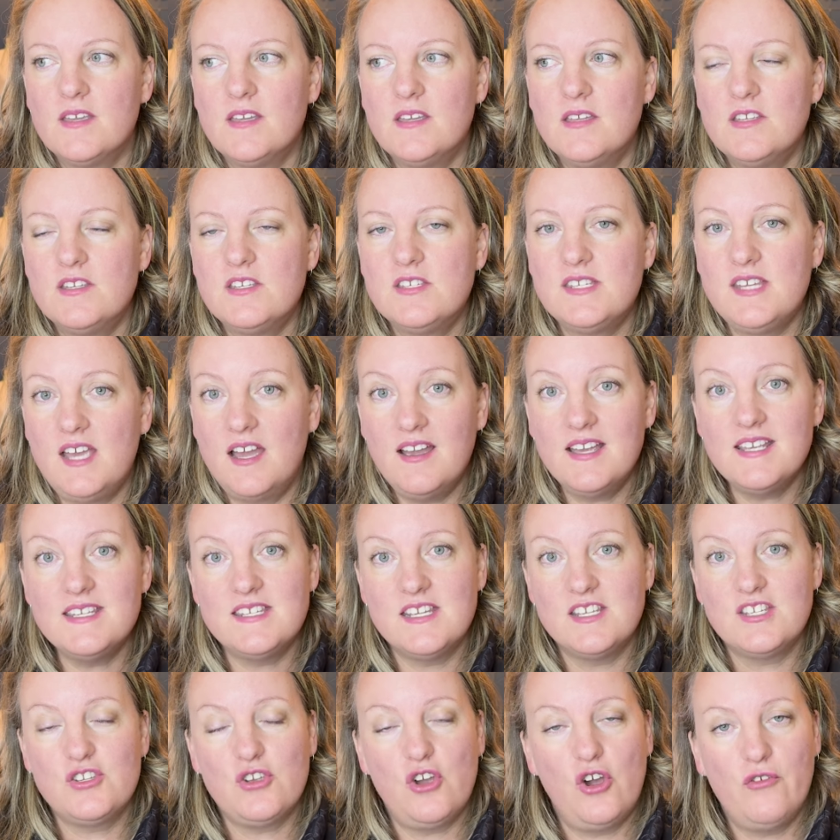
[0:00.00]

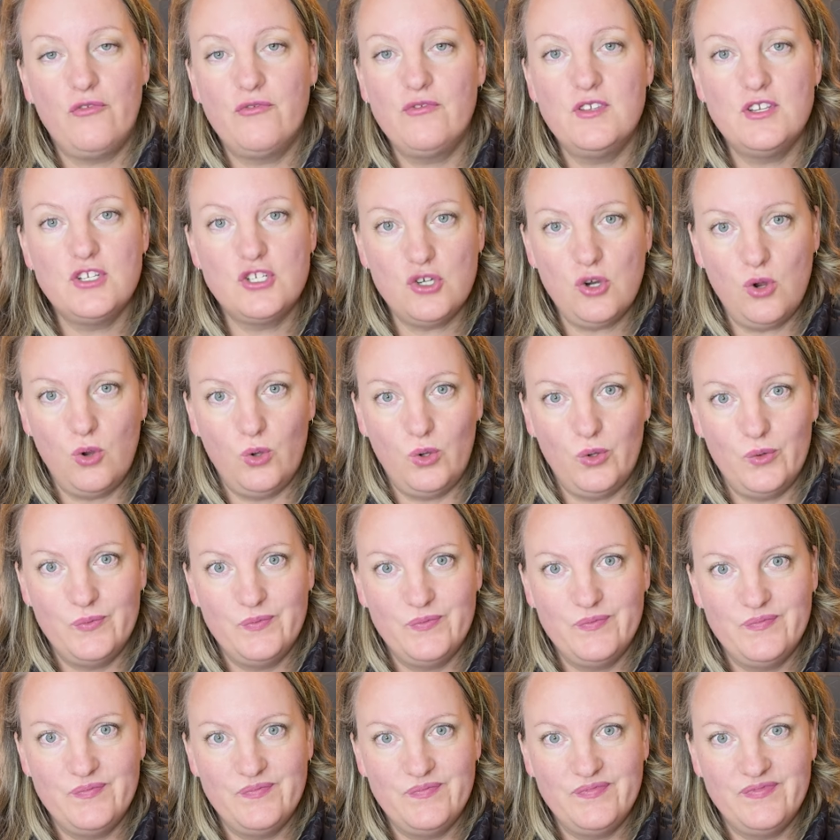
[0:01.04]
sizes of the shawl.
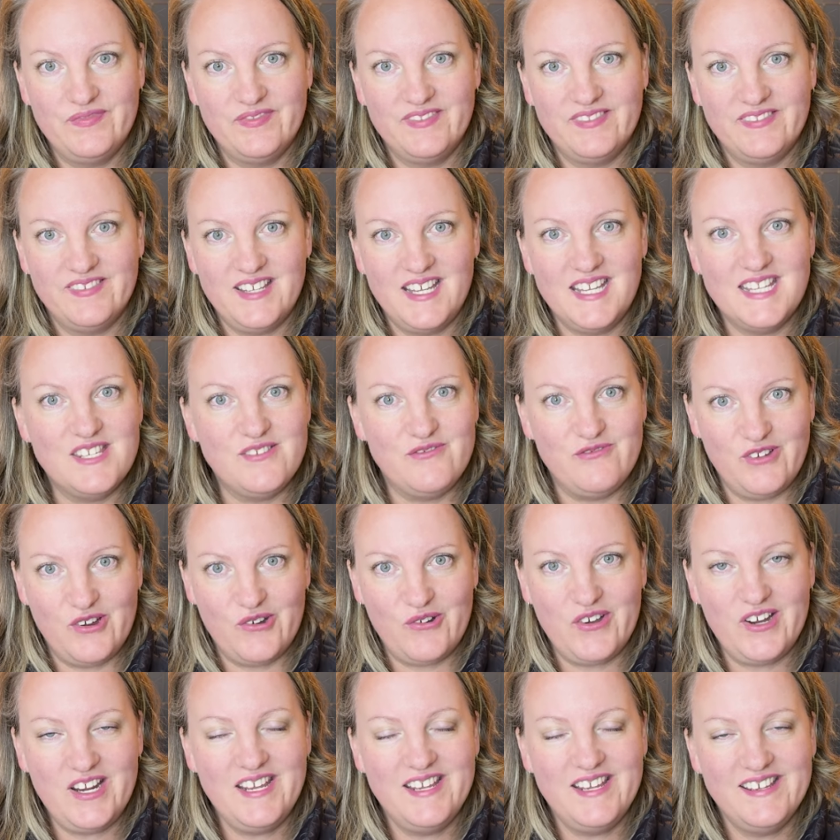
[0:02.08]
It's
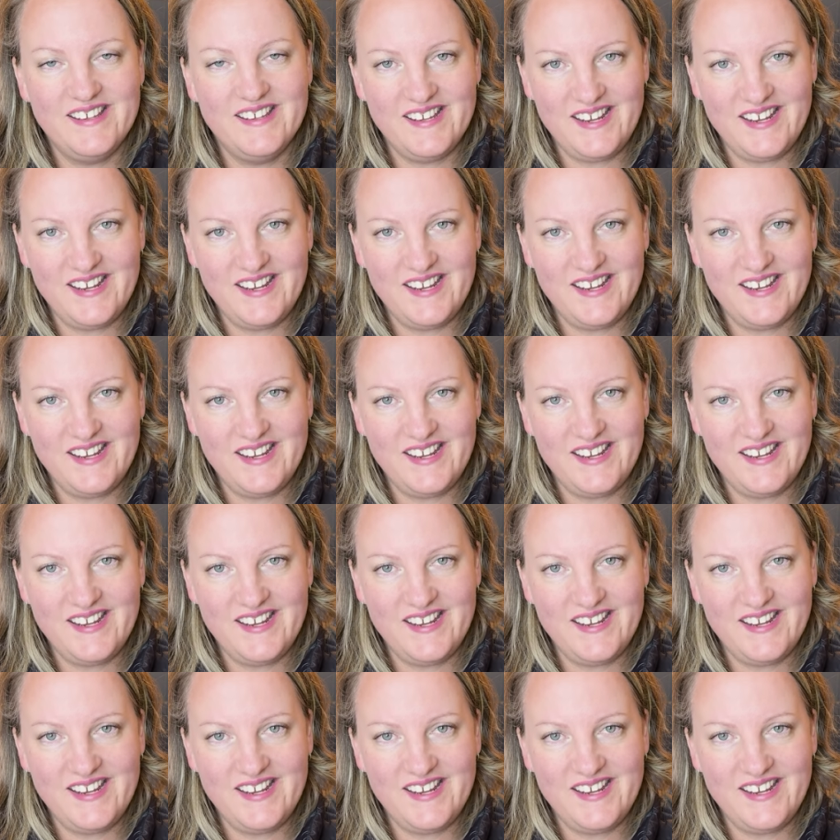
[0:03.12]
very